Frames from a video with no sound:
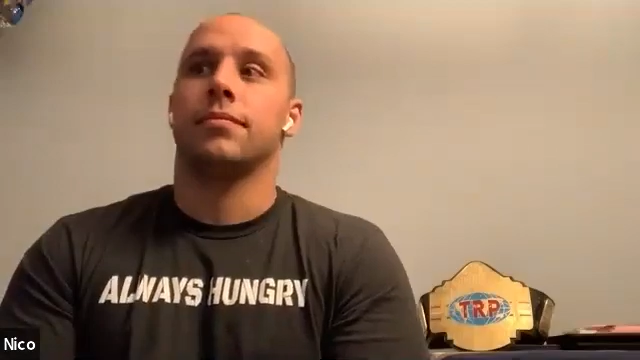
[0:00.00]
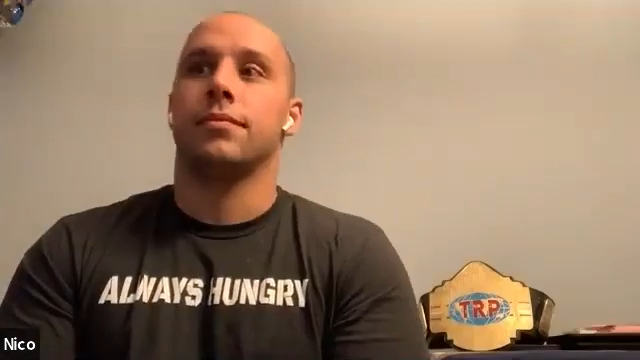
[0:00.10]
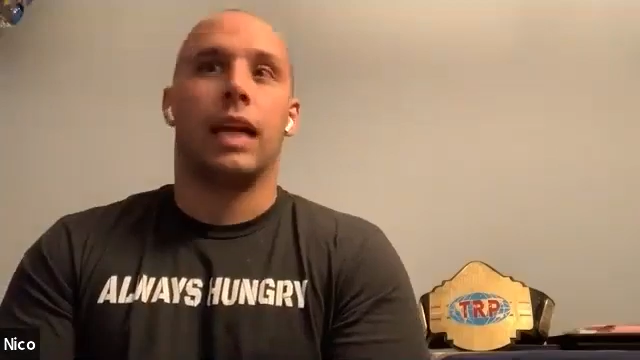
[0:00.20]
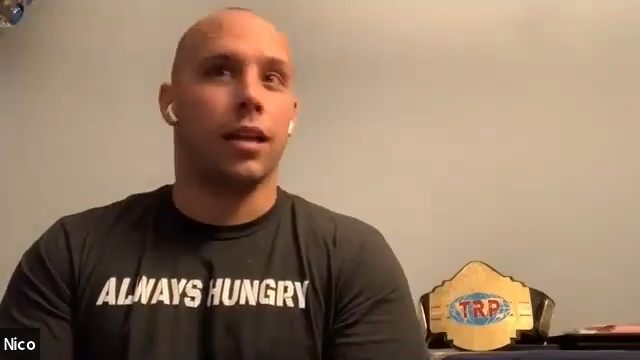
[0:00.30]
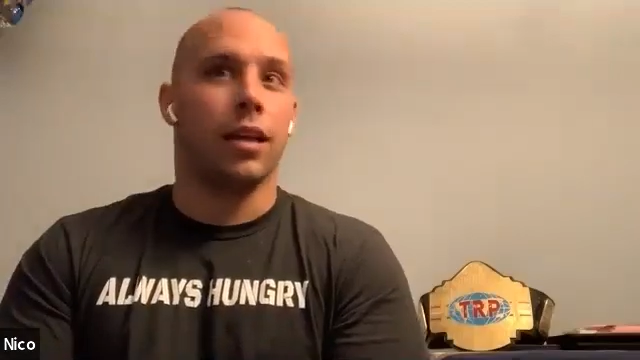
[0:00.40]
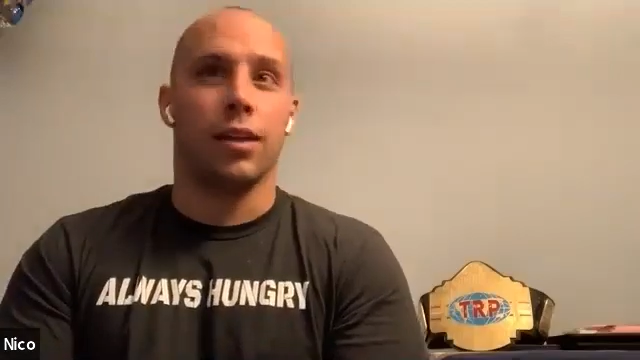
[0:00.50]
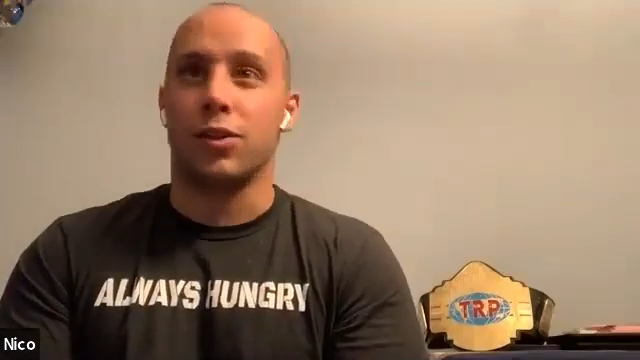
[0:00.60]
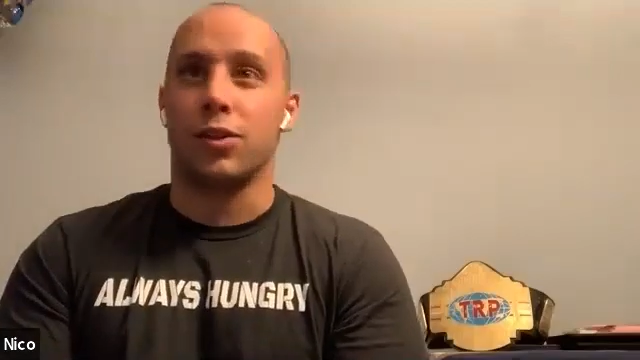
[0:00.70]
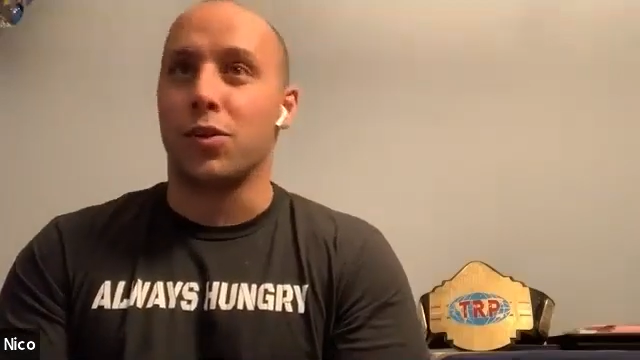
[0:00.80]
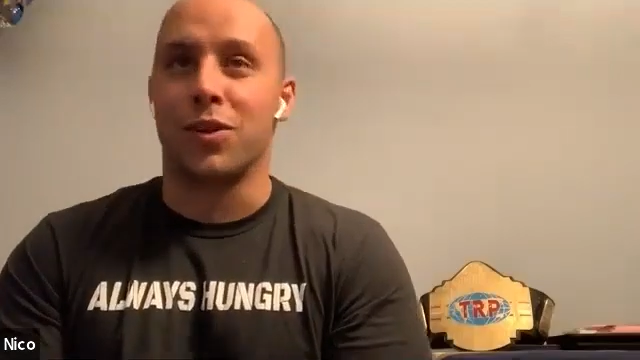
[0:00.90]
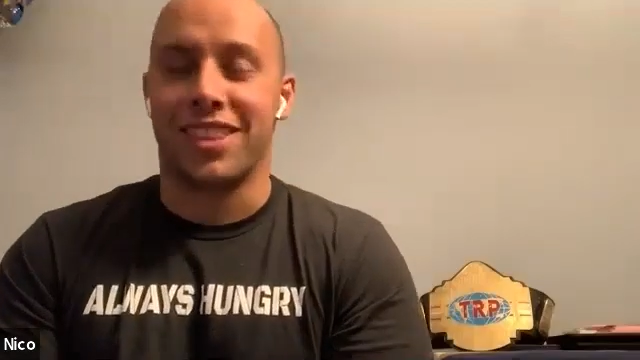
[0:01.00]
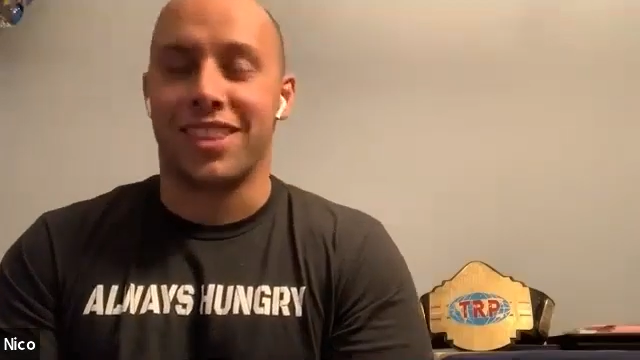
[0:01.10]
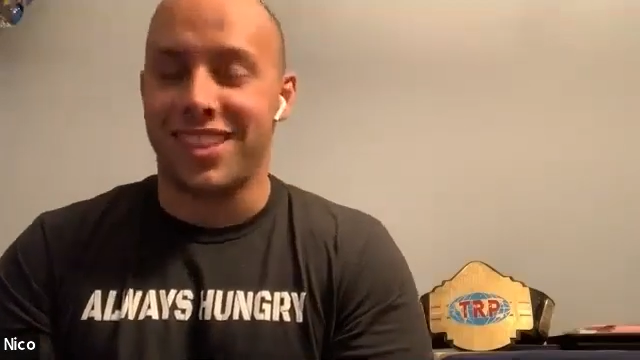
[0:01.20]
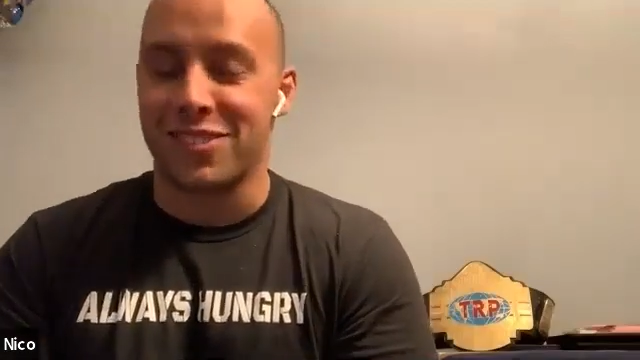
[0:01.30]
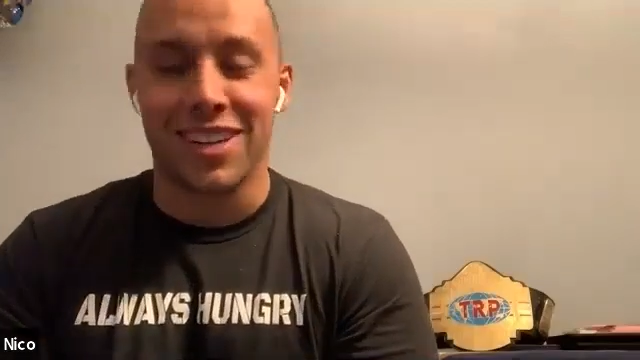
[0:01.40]
Another Northeast
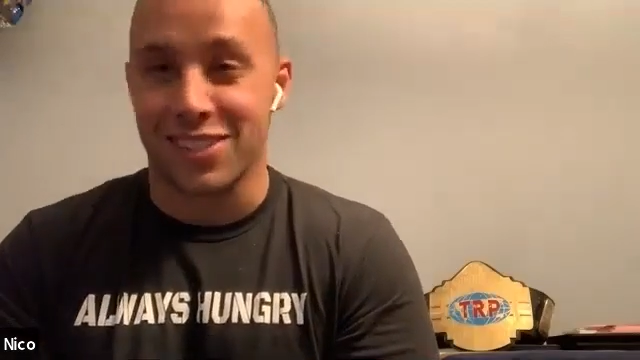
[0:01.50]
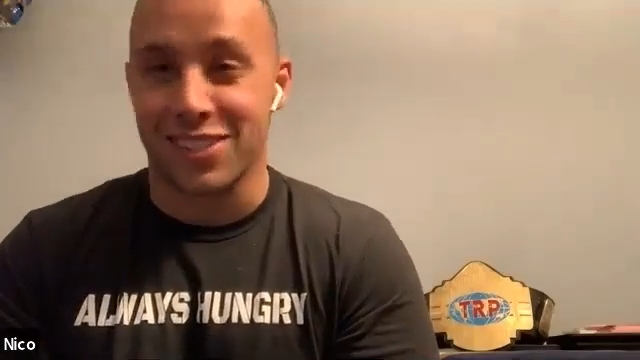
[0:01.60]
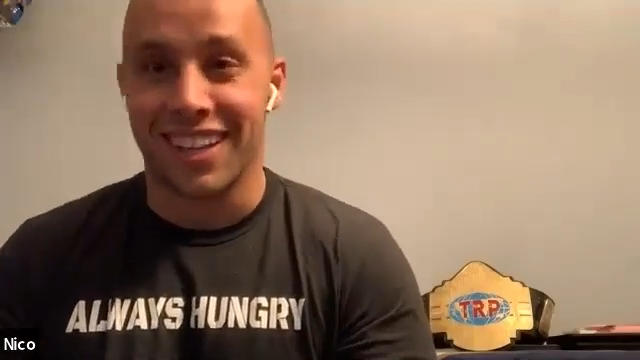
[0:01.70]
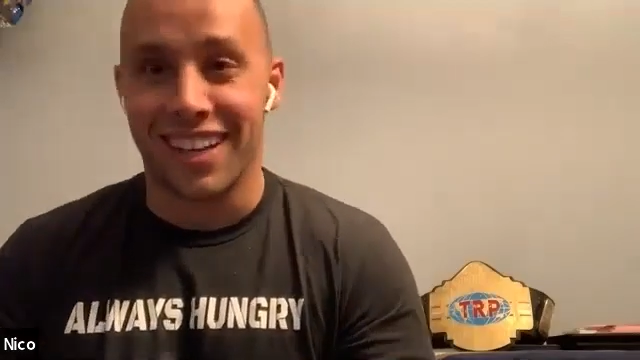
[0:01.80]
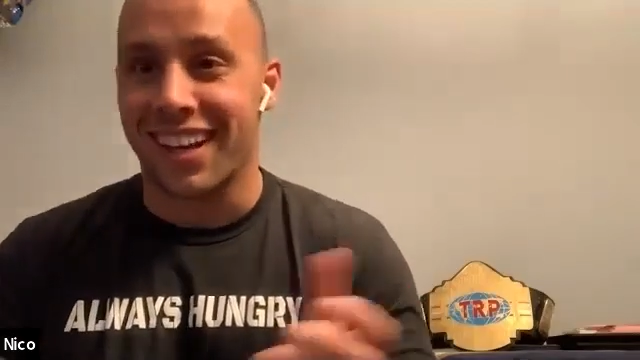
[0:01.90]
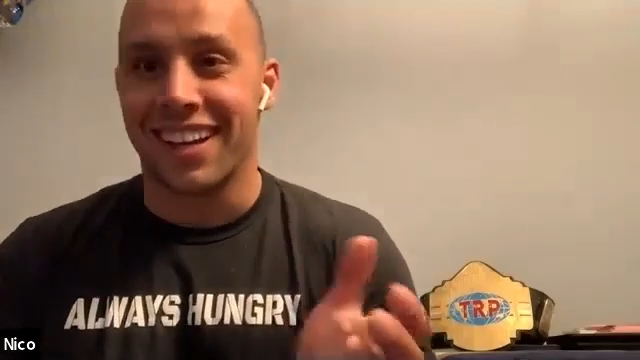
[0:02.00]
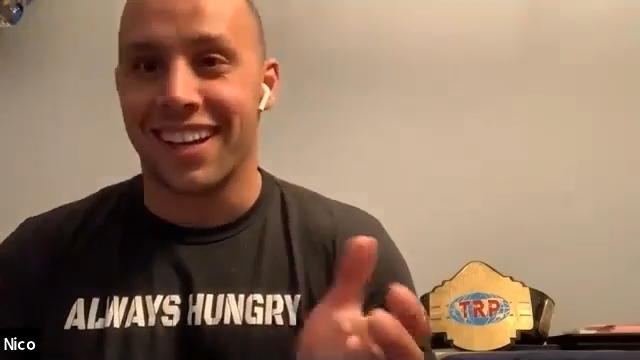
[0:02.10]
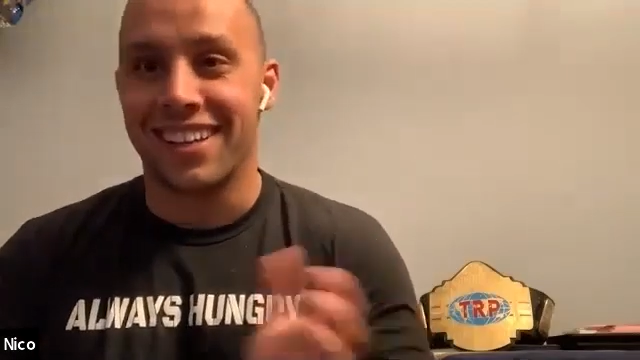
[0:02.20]
wrestling guy,